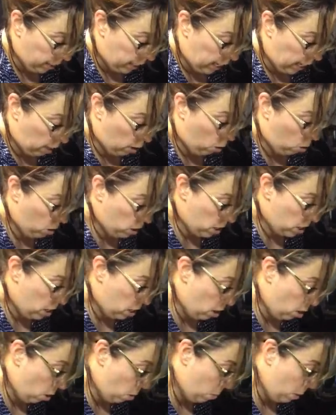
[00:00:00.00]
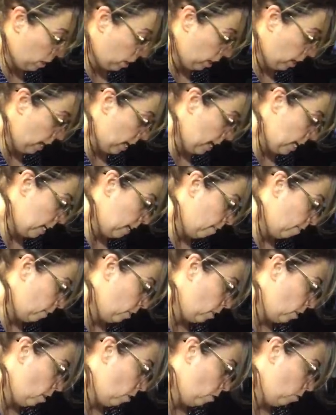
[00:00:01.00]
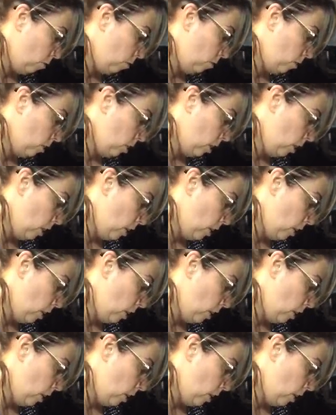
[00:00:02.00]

that cost an arm and a leg if you go to